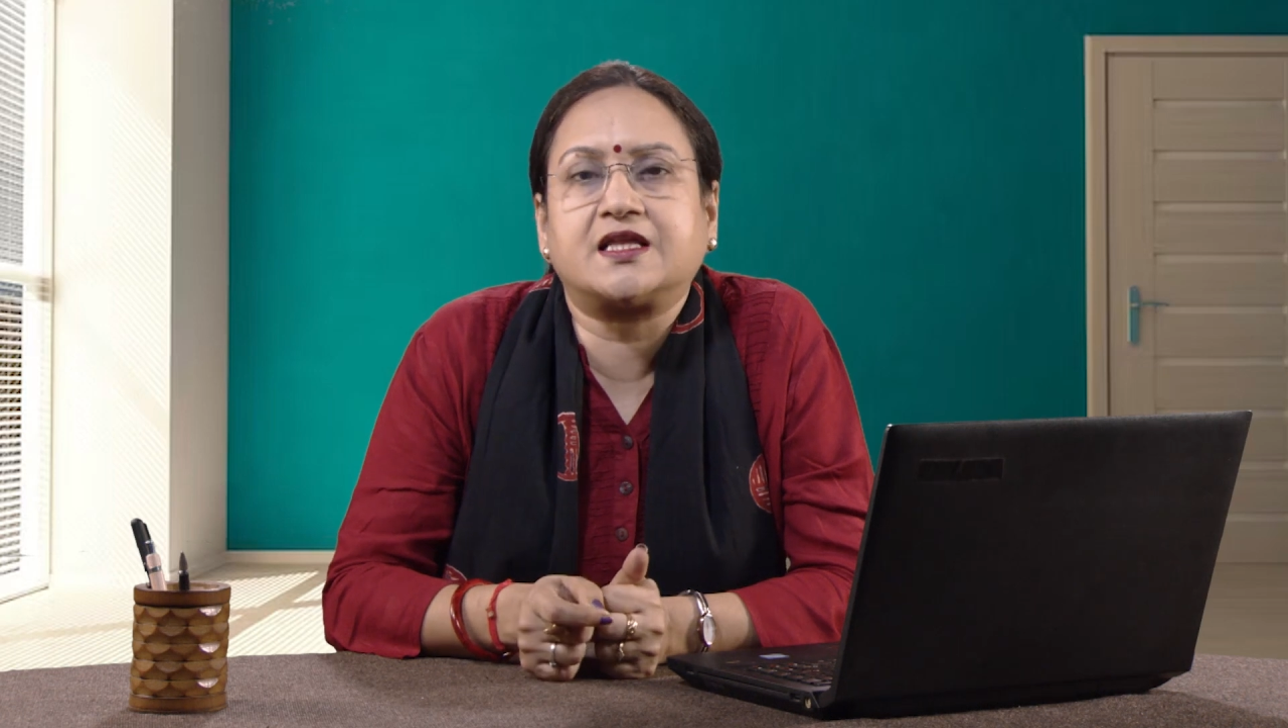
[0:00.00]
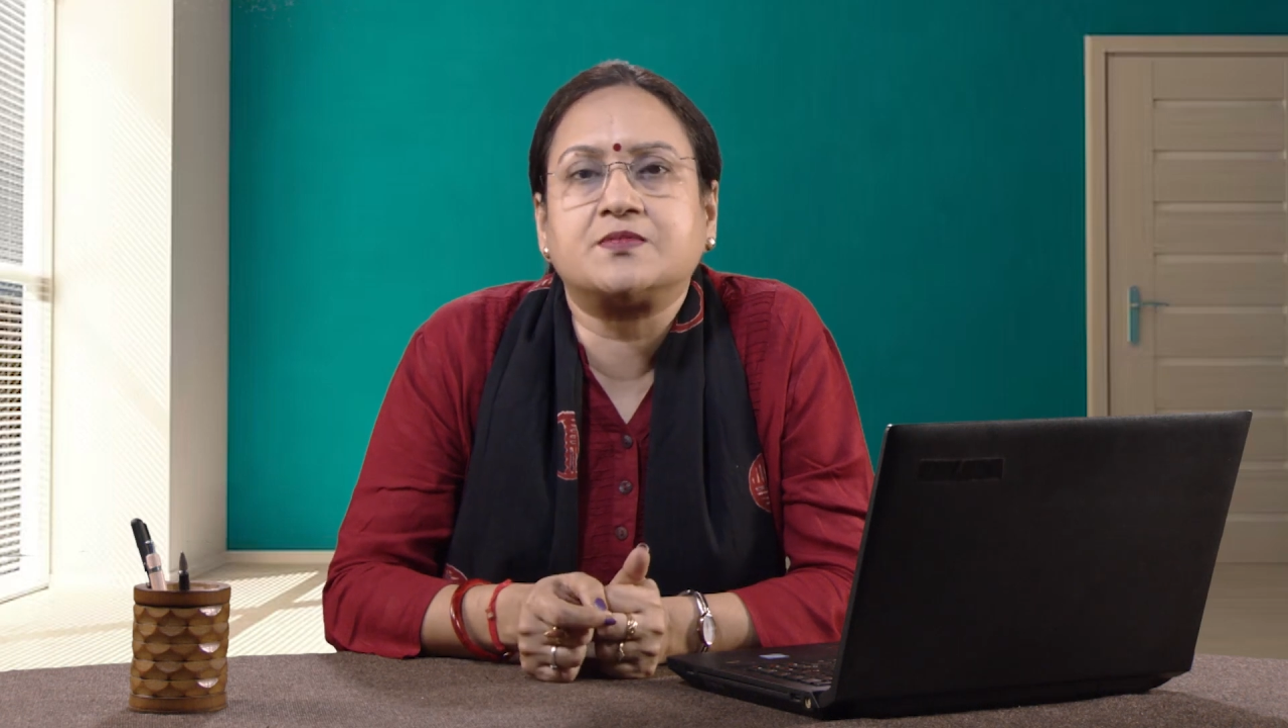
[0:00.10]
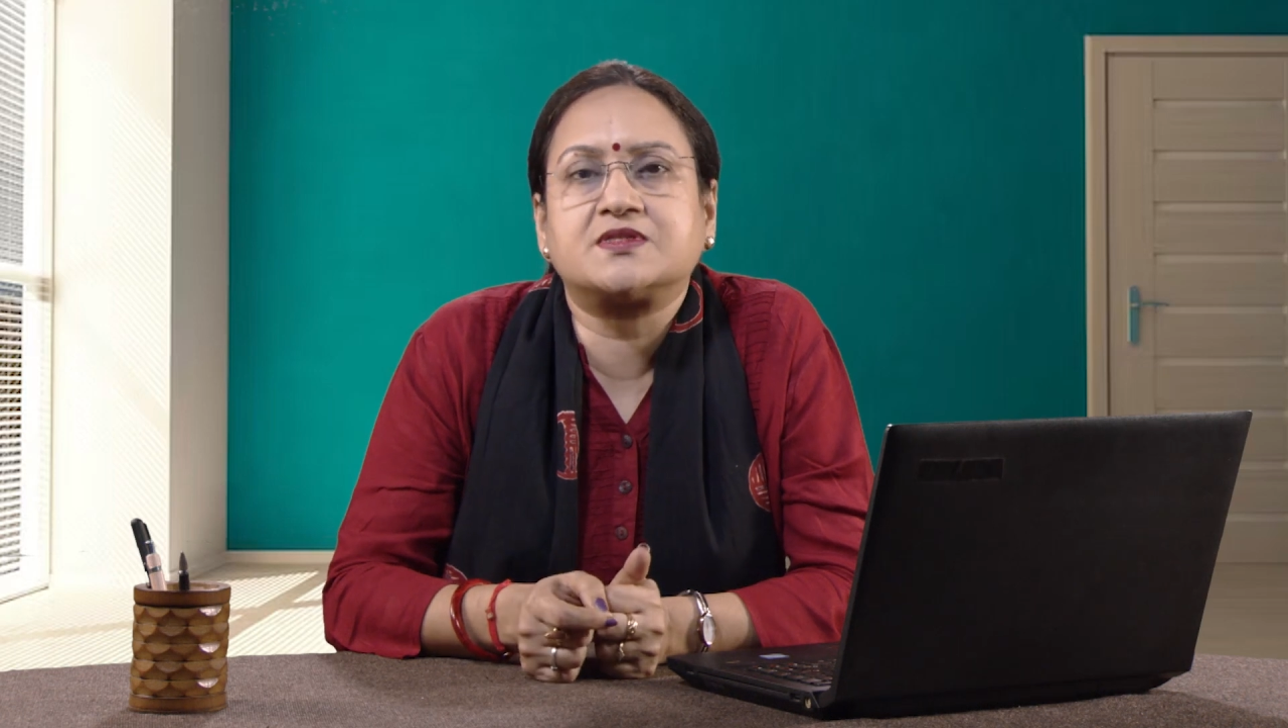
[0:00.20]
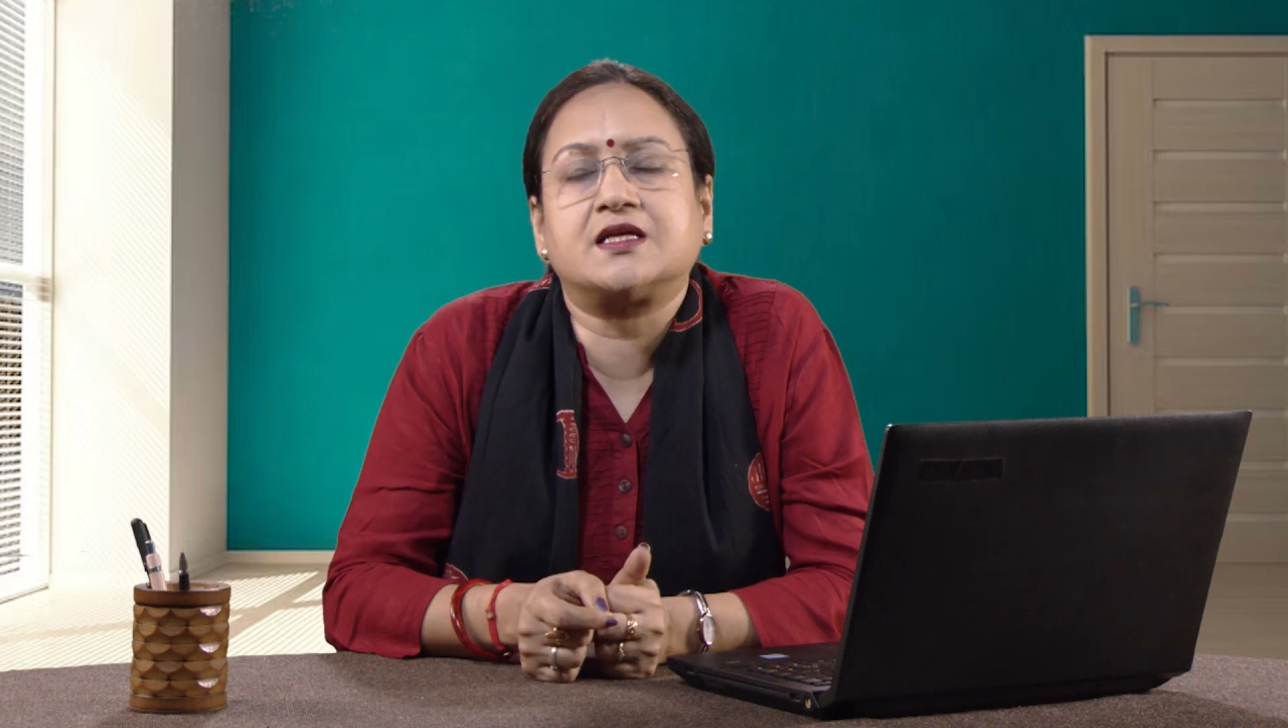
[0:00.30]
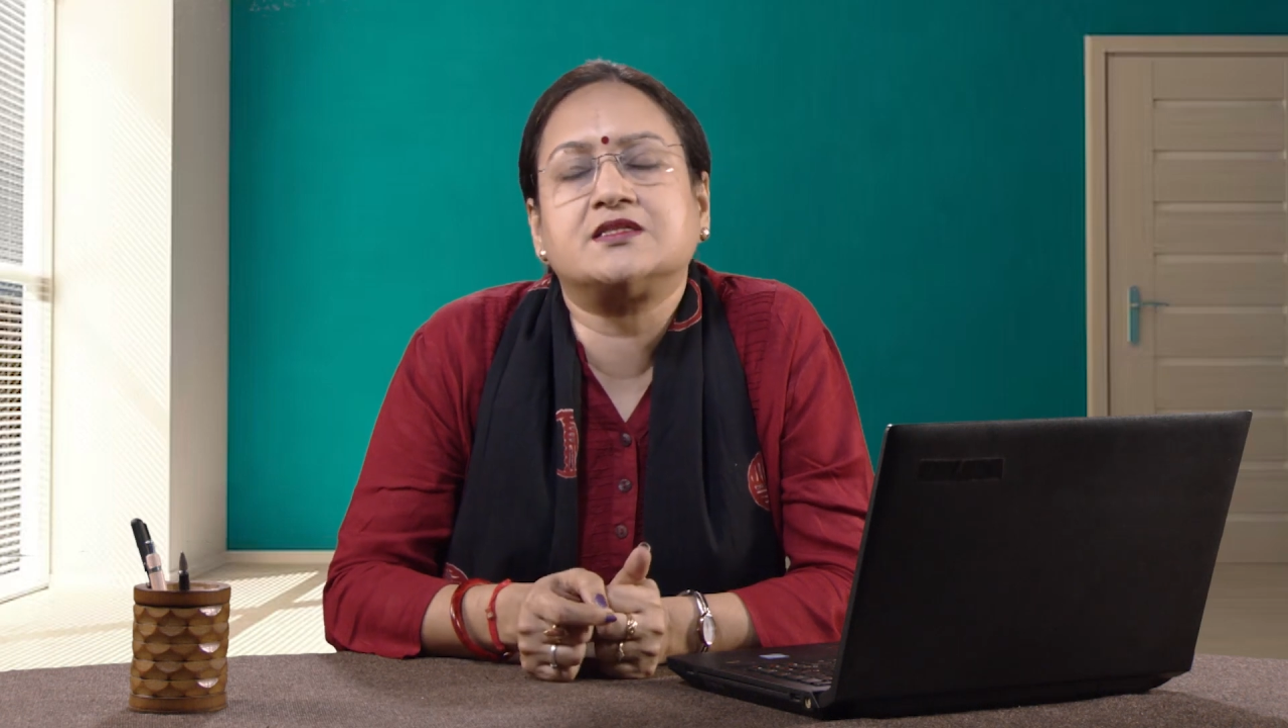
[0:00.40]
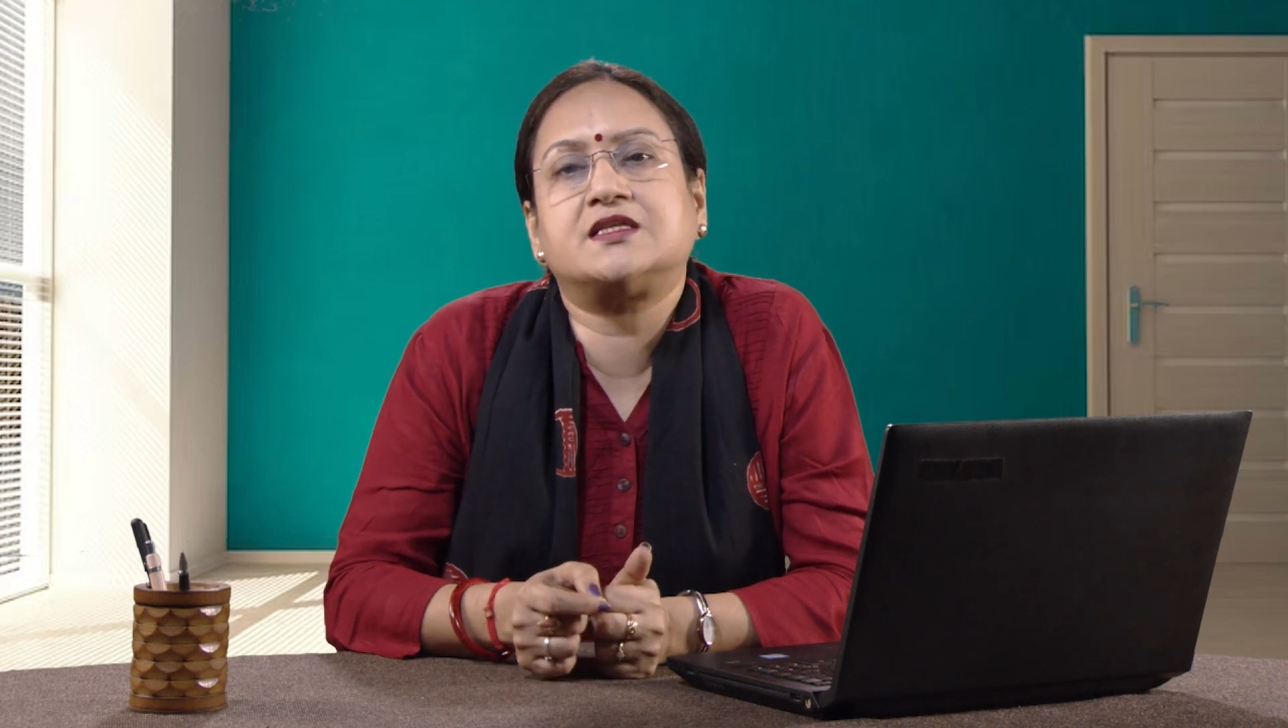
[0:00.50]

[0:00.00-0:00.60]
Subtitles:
themselves